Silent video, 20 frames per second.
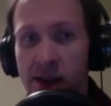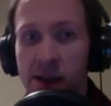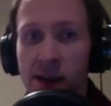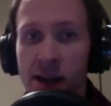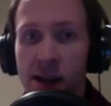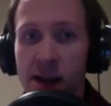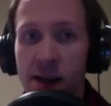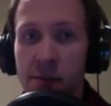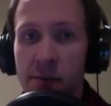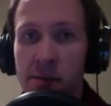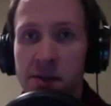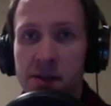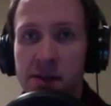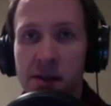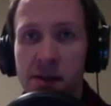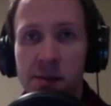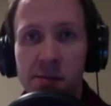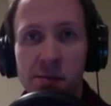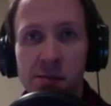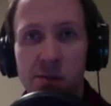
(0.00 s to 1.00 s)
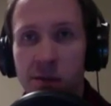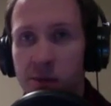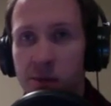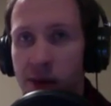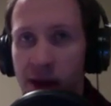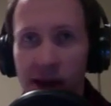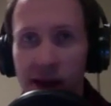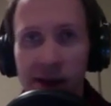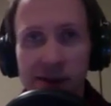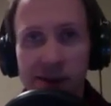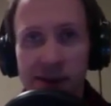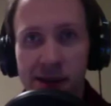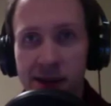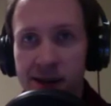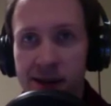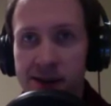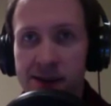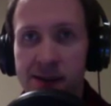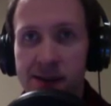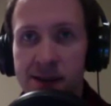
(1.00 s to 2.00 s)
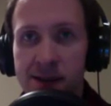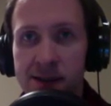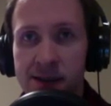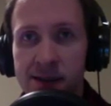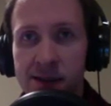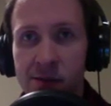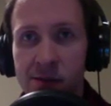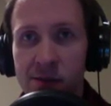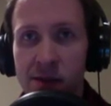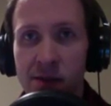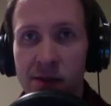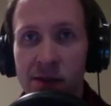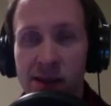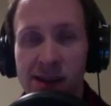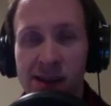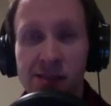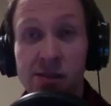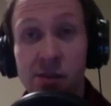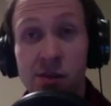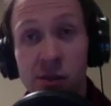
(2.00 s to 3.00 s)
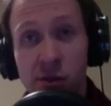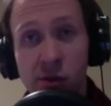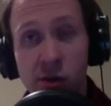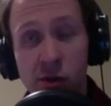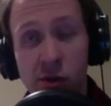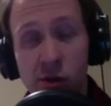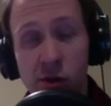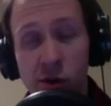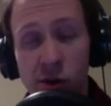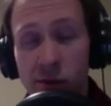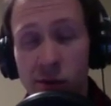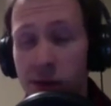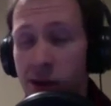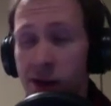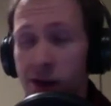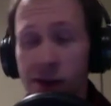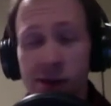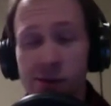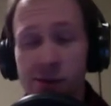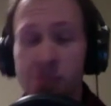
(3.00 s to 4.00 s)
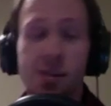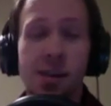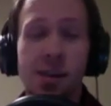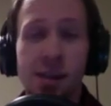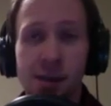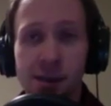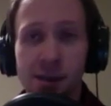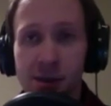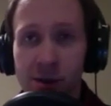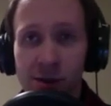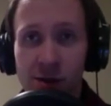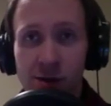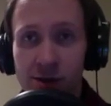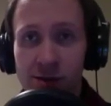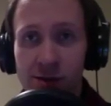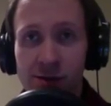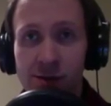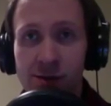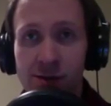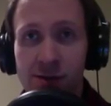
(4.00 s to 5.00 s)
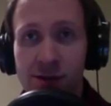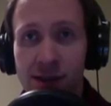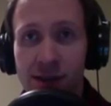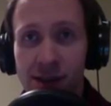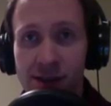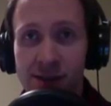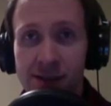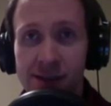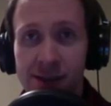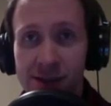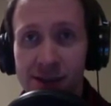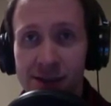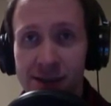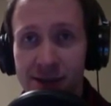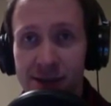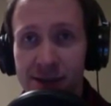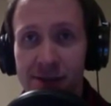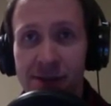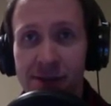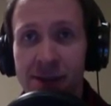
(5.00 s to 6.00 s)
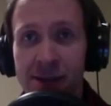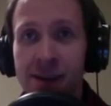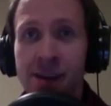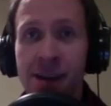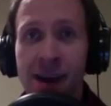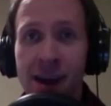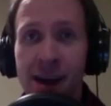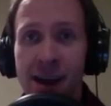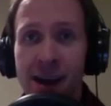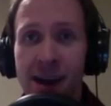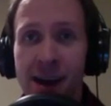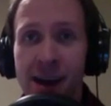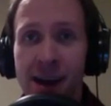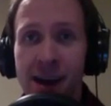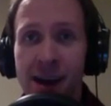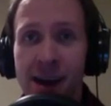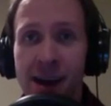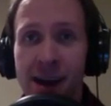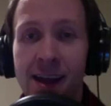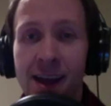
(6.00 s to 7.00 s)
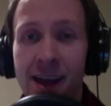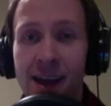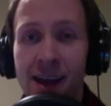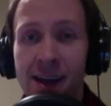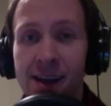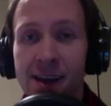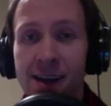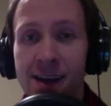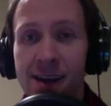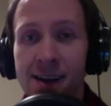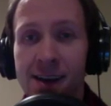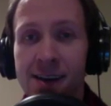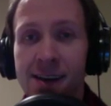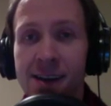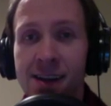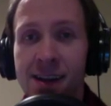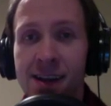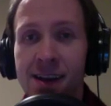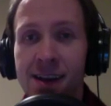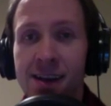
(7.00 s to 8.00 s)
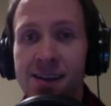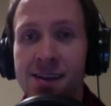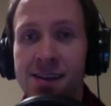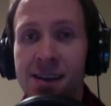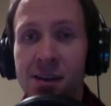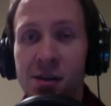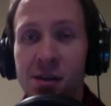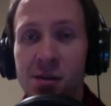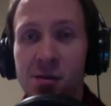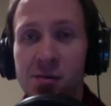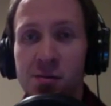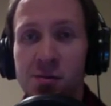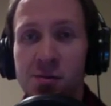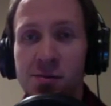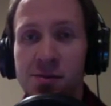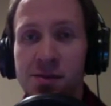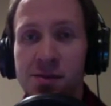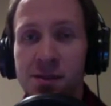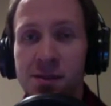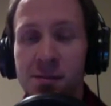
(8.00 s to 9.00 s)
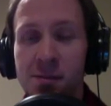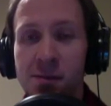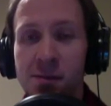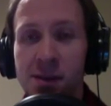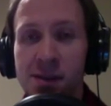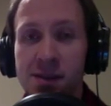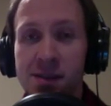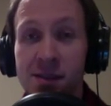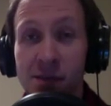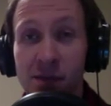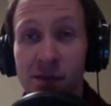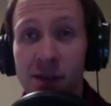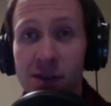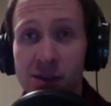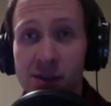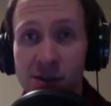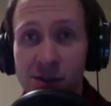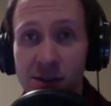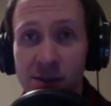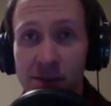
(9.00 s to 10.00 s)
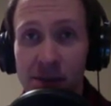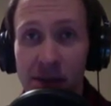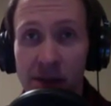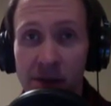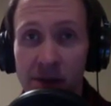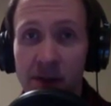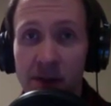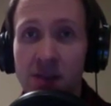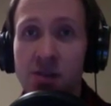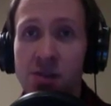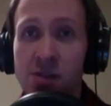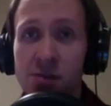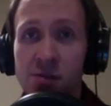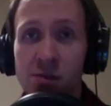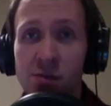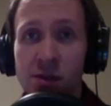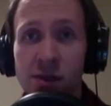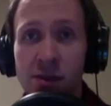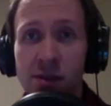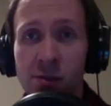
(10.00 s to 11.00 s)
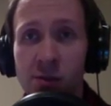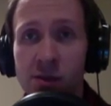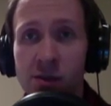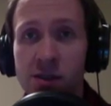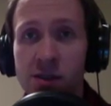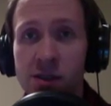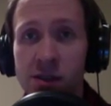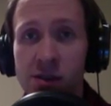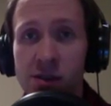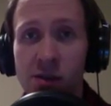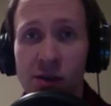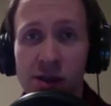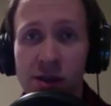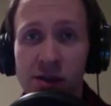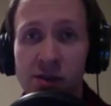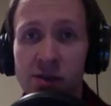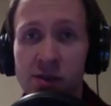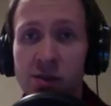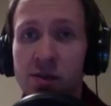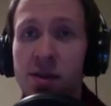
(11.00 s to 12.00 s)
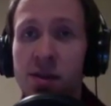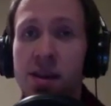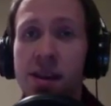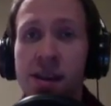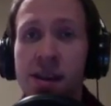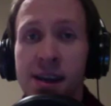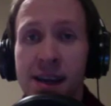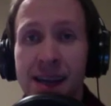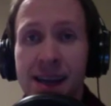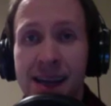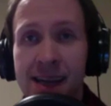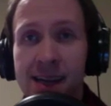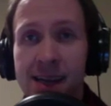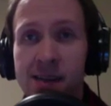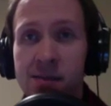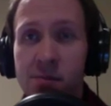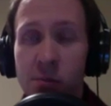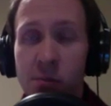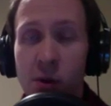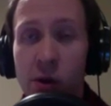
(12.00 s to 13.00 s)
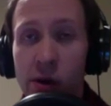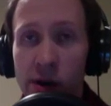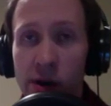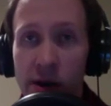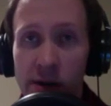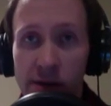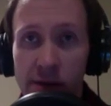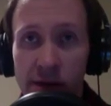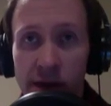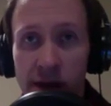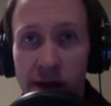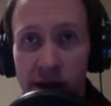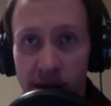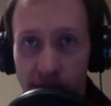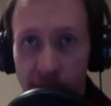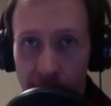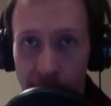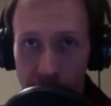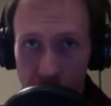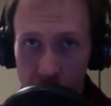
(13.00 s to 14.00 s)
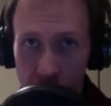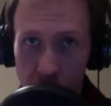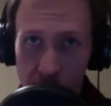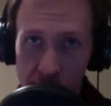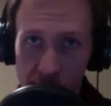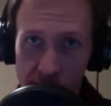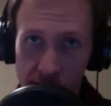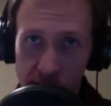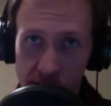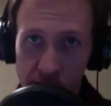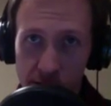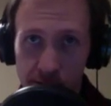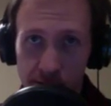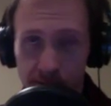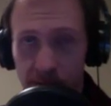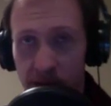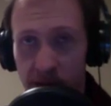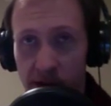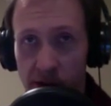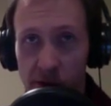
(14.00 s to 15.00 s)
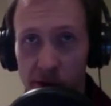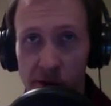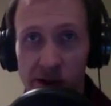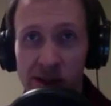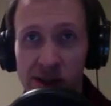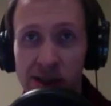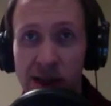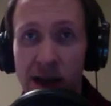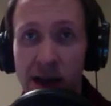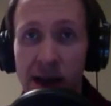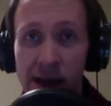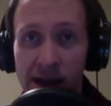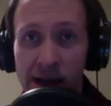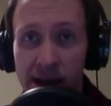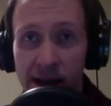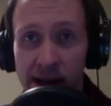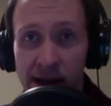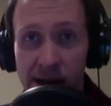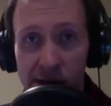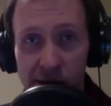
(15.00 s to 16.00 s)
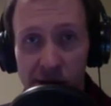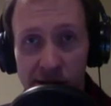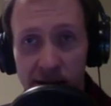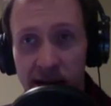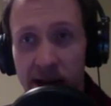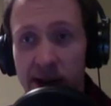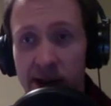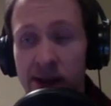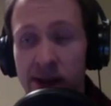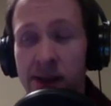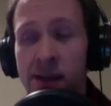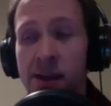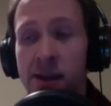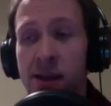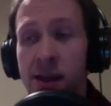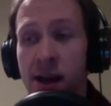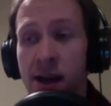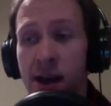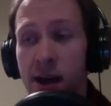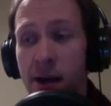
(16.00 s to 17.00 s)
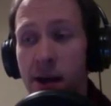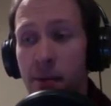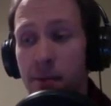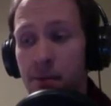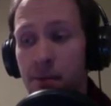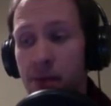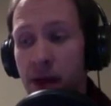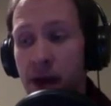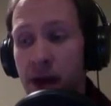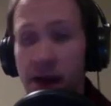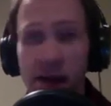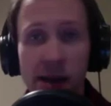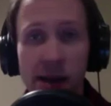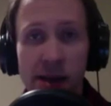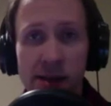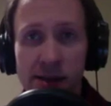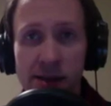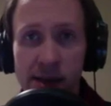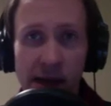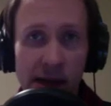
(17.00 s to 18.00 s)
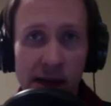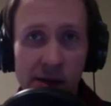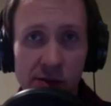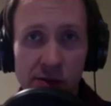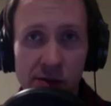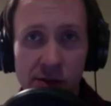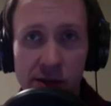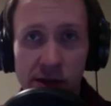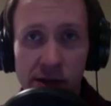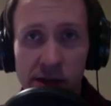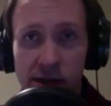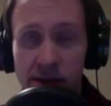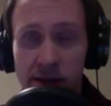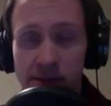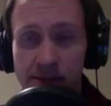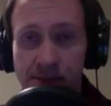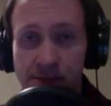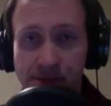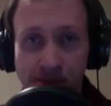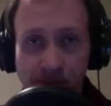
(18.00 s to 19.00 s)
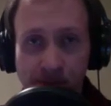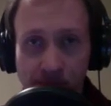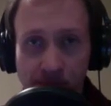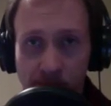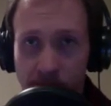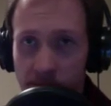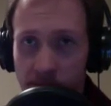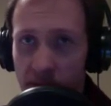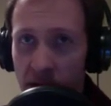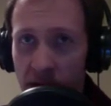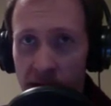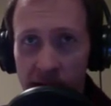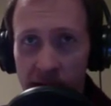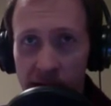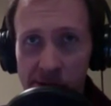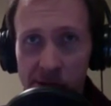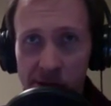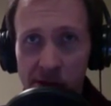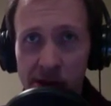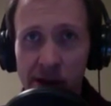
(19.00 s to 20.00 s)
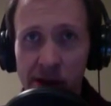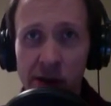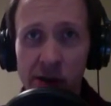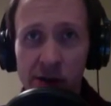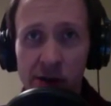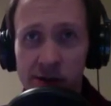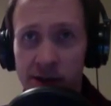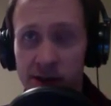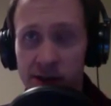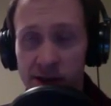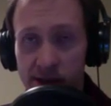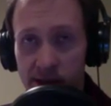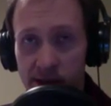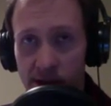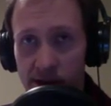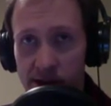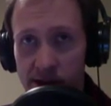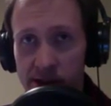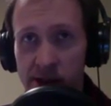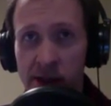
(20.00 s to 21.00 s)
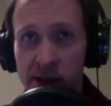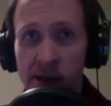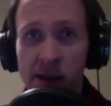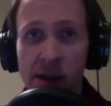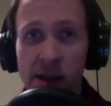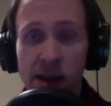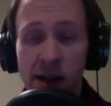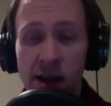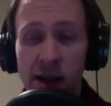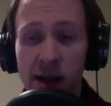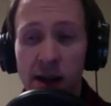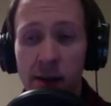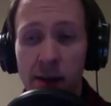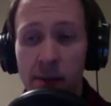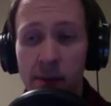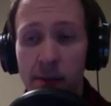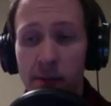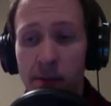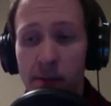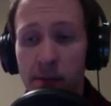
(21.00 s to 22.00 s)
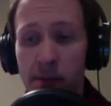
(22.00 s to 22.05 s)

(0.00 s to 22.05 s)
This comes with balance and consistency with everything else. So don't go home and just eat tons and tons of iodine. And I'll tell you some places. Fish is really what you're going to eat more of if you want to increase the iodine in your diet. Iodine's naturally occurs in salts, and